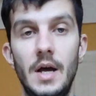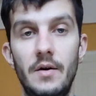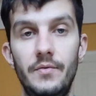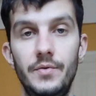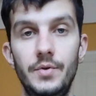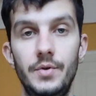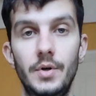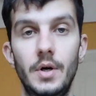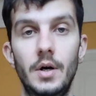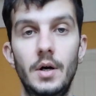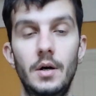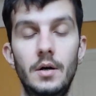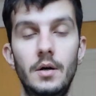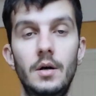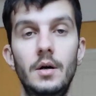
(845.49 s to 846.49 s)
left
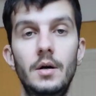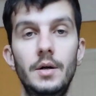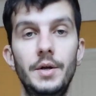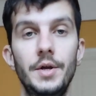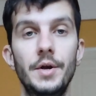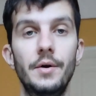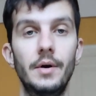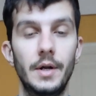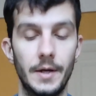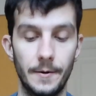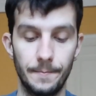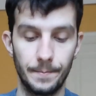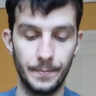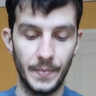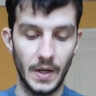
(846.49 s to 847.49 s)
yearly
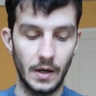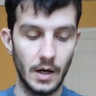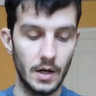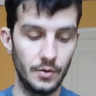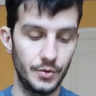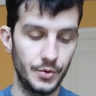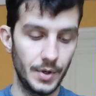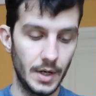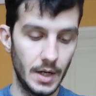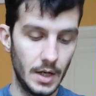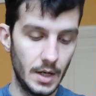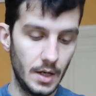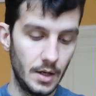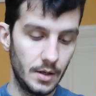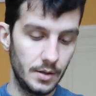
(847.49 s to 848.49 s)
the country.
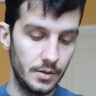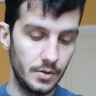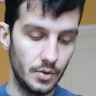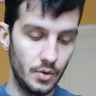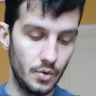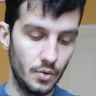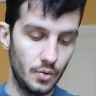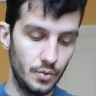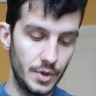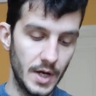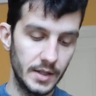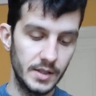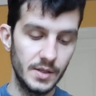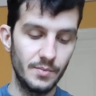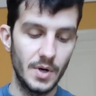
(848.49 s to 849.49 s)
So
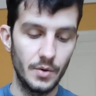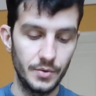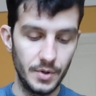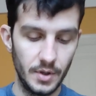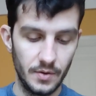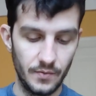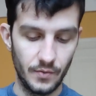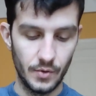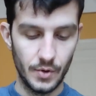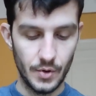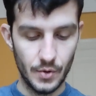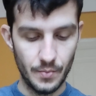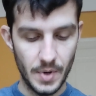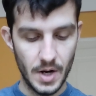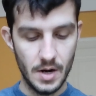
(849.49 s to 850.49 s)
that's about it for
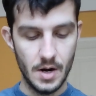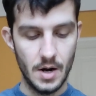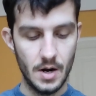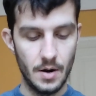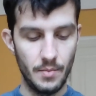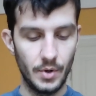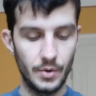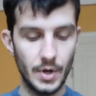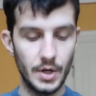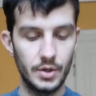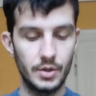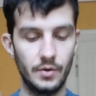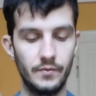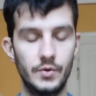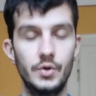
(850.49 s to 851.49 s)
Romanian
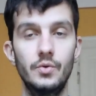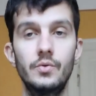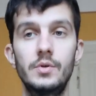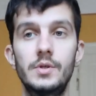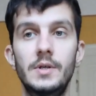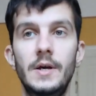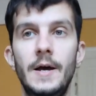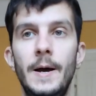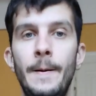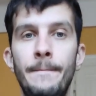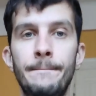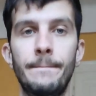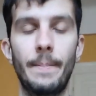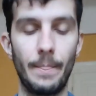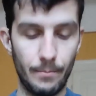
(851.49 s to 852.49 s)
immigration of Jews.
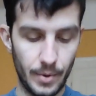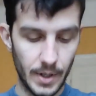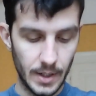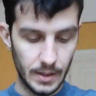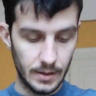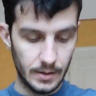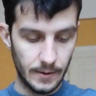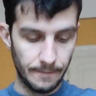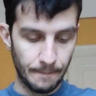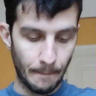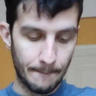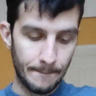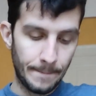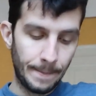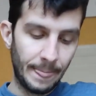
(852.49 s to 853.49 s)
But
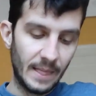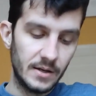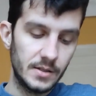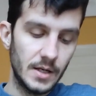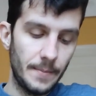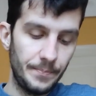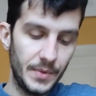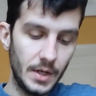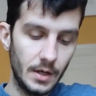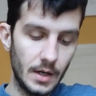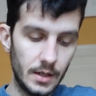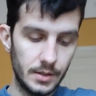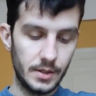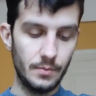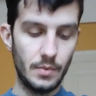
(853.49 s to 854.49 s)
something
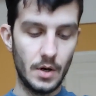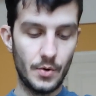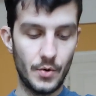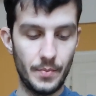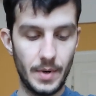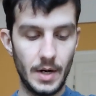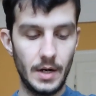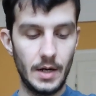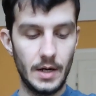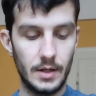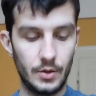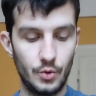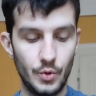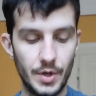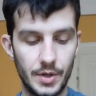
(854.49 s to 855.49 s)
else about
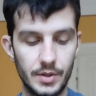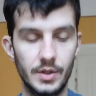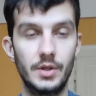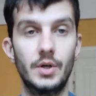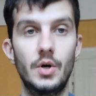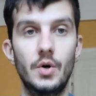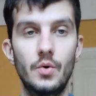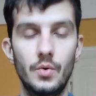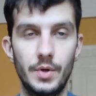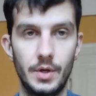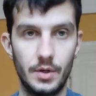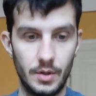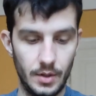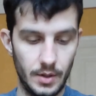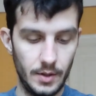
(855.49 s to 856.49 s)
Romania: 2 years ago,
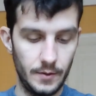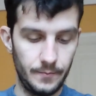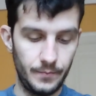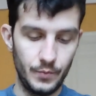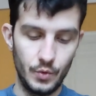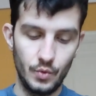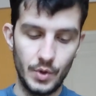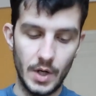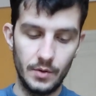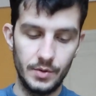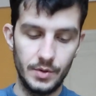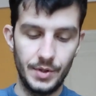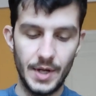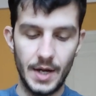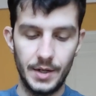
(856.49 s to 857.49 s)
in
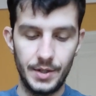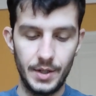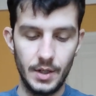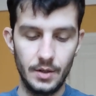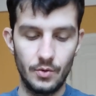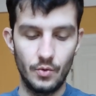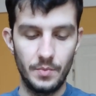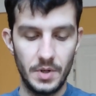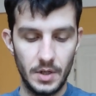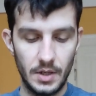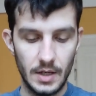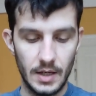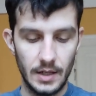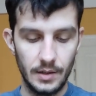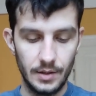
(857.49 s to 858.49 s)
2019,
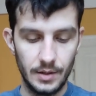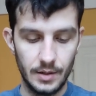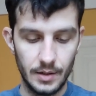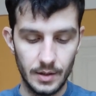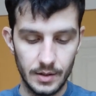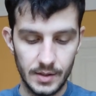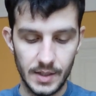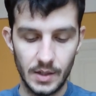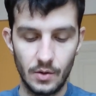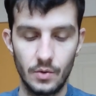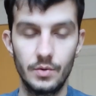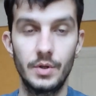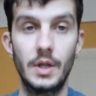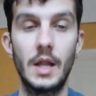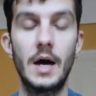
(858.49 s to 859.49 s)
Romania had the
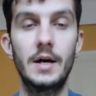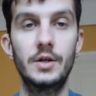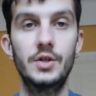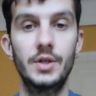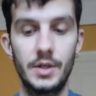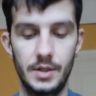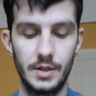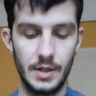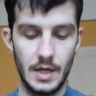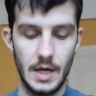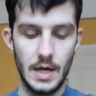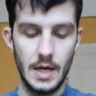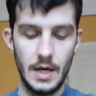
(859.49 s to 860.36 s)
second largest